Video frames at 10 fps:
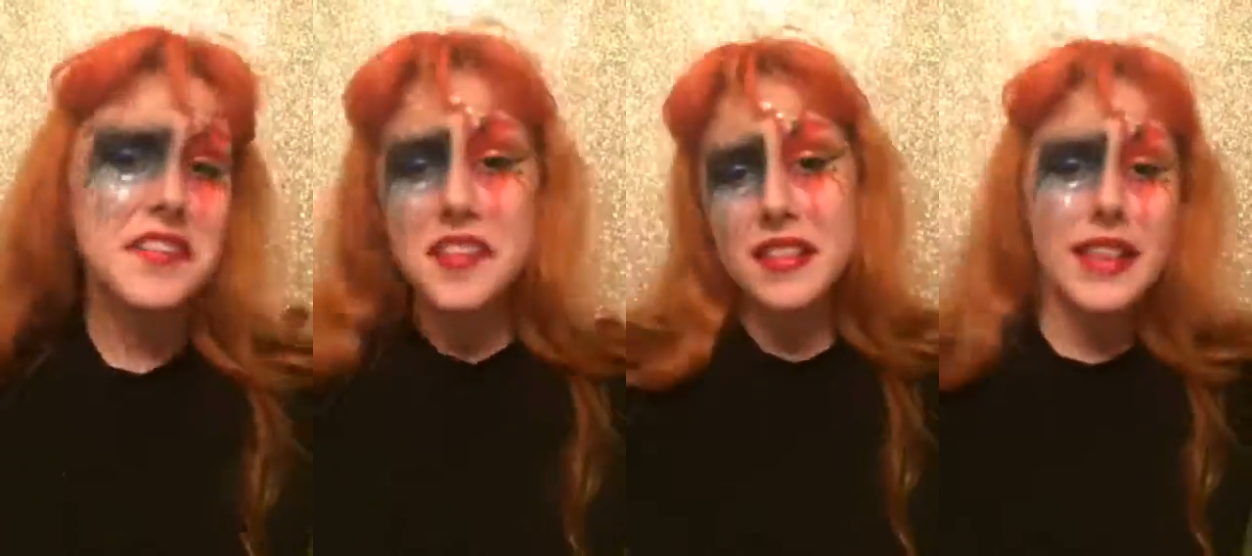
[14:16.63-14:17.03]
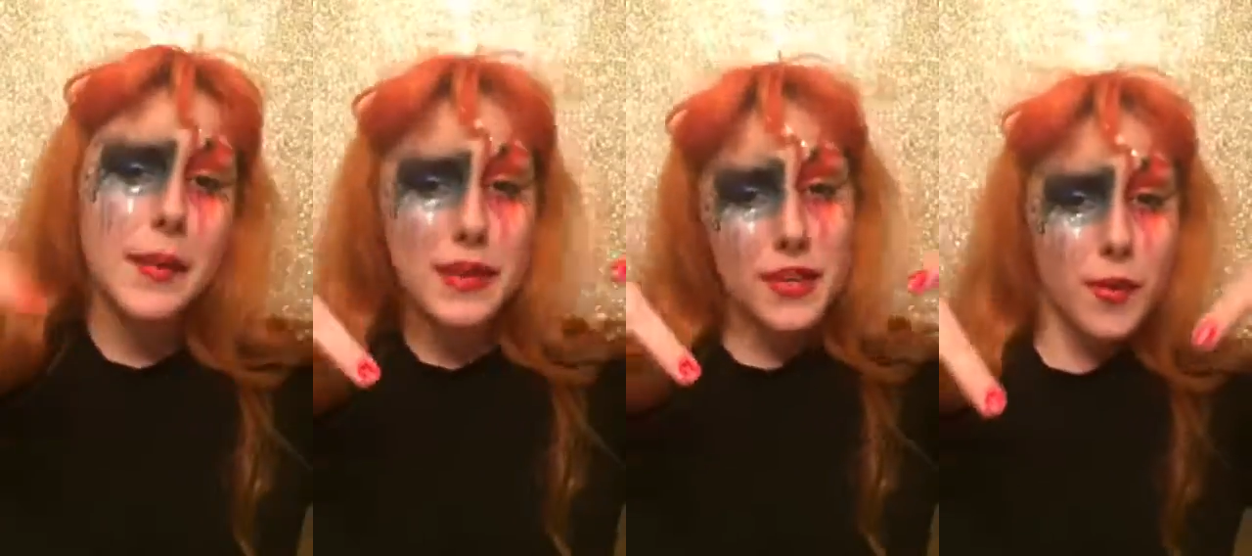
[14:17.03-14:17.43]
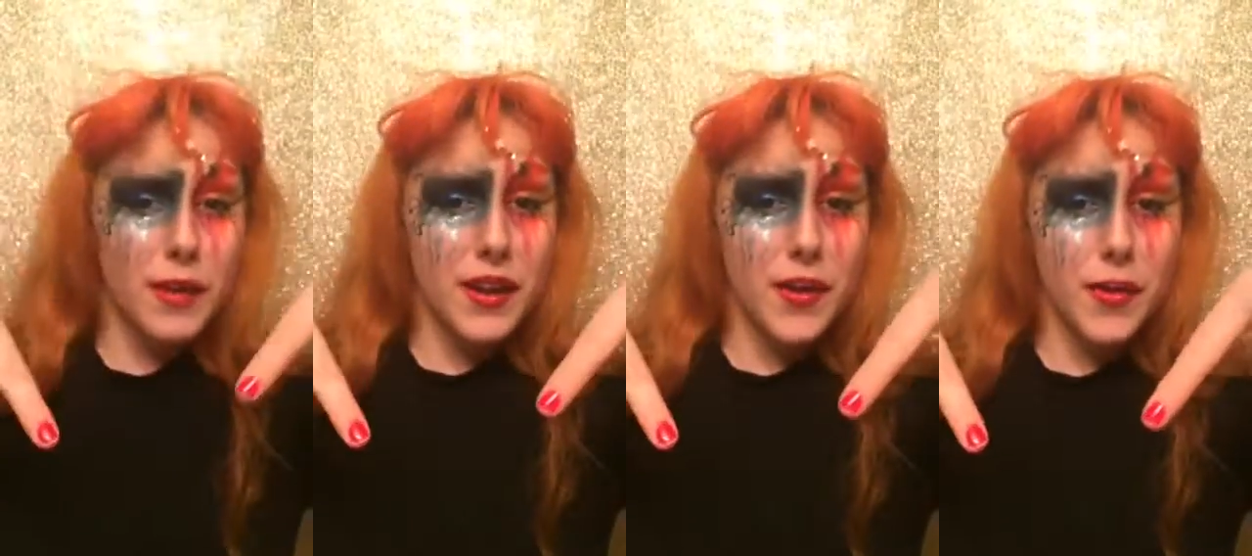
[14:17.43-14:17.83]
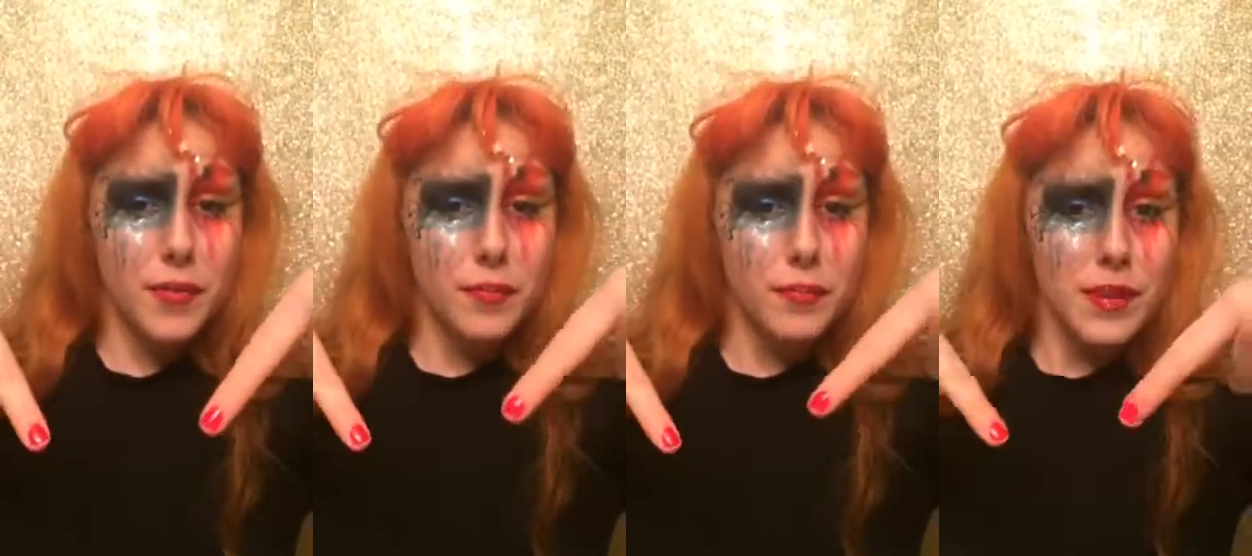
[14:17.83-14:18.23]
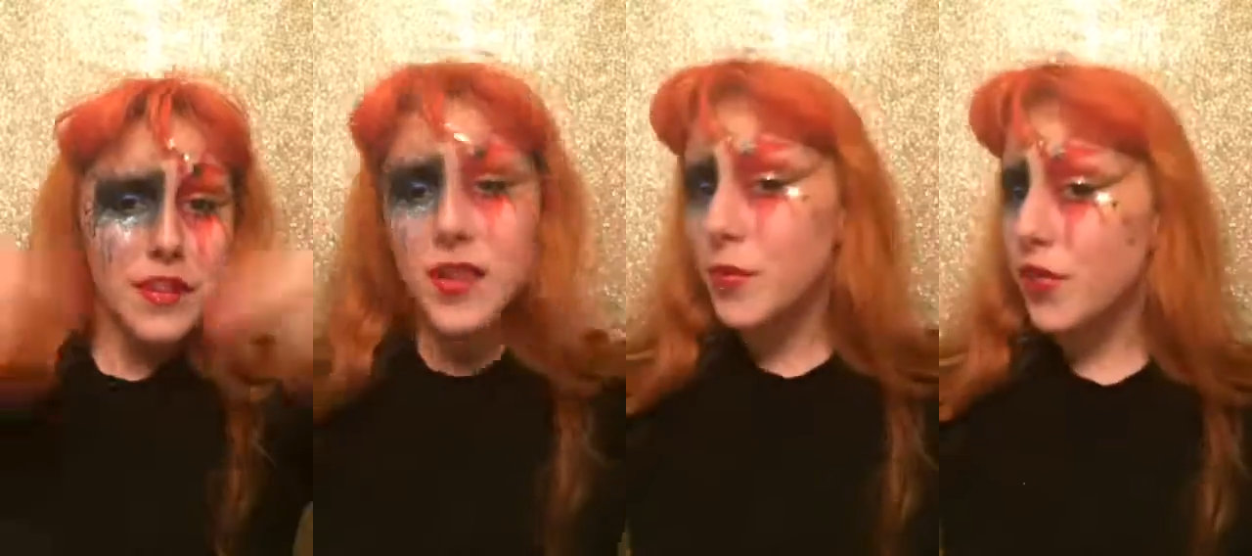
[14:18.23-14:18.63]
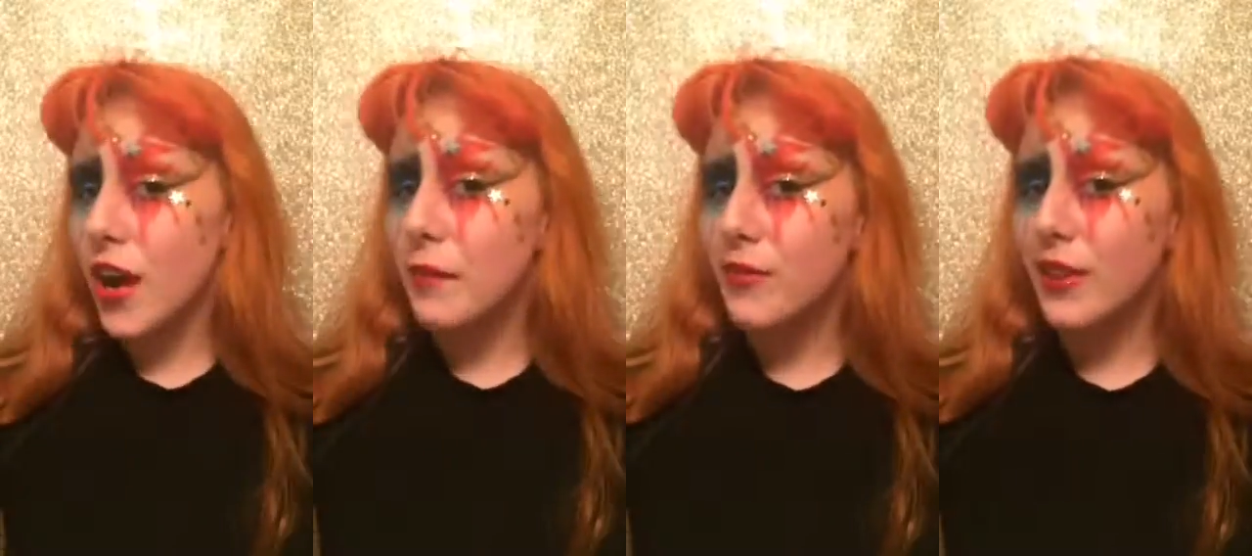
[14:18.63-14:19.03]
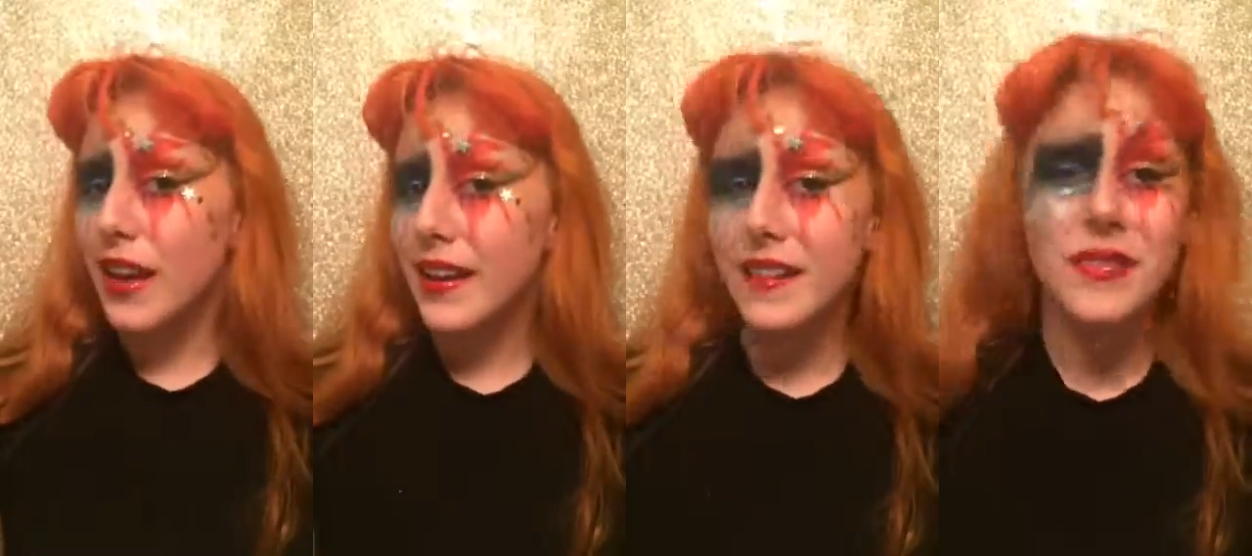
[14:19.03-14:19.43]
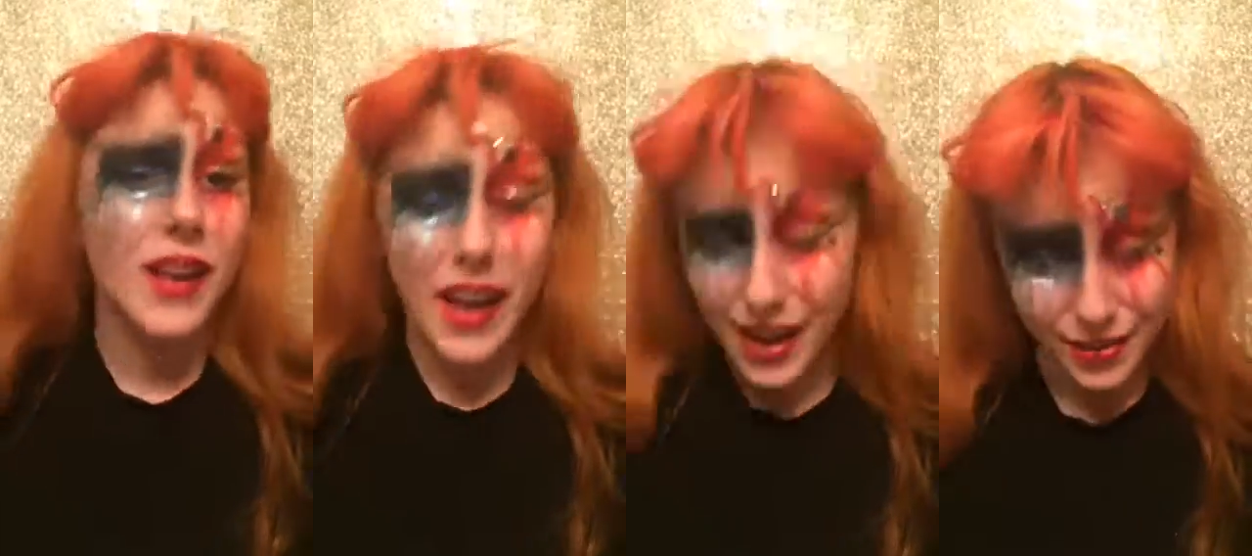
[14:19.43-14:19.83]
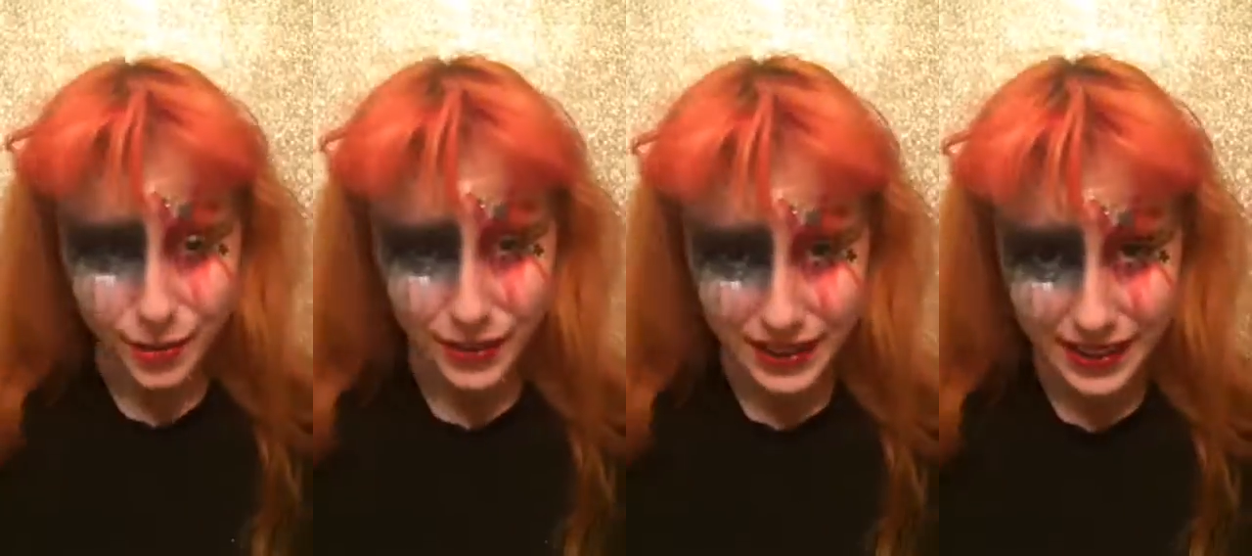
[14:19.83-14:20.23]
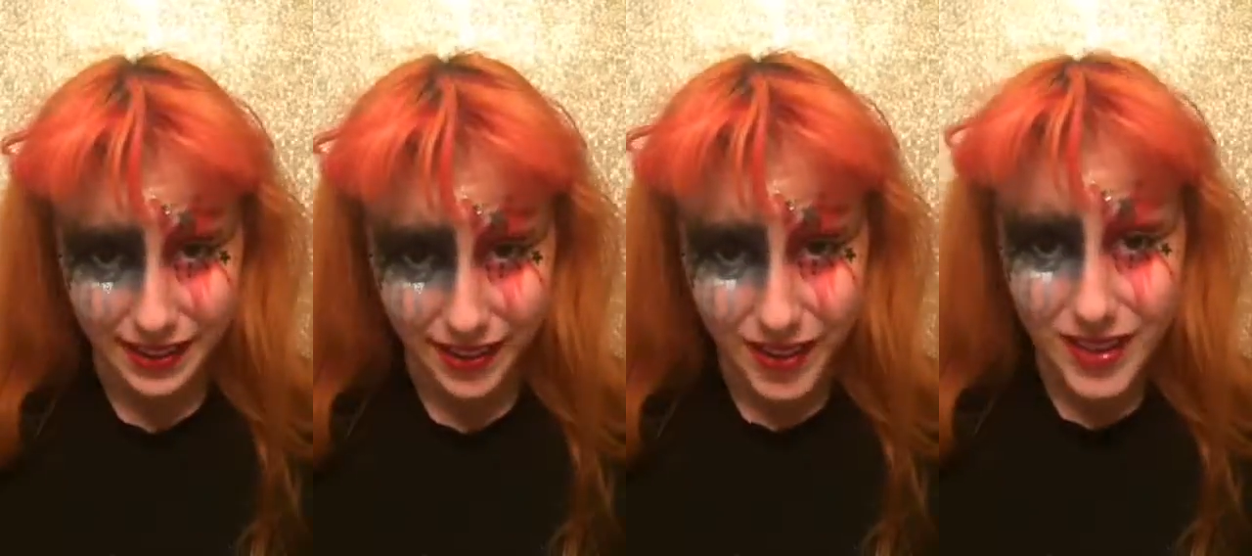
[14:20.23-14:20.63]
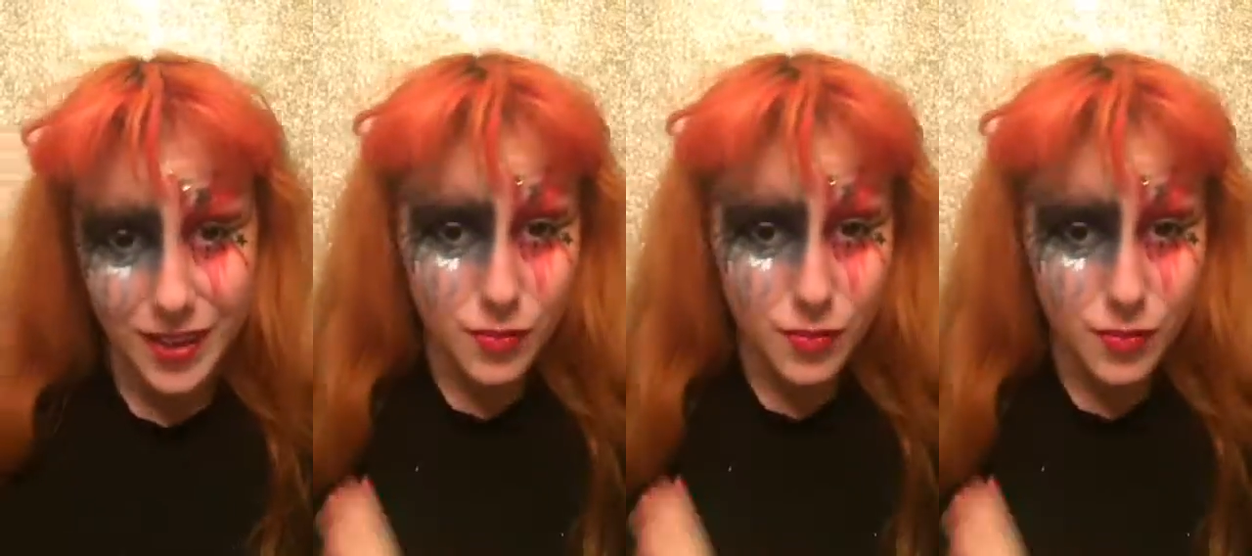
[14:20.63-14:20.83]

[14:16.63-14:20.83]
just let me know below. Subscribe if you like. I don't really care.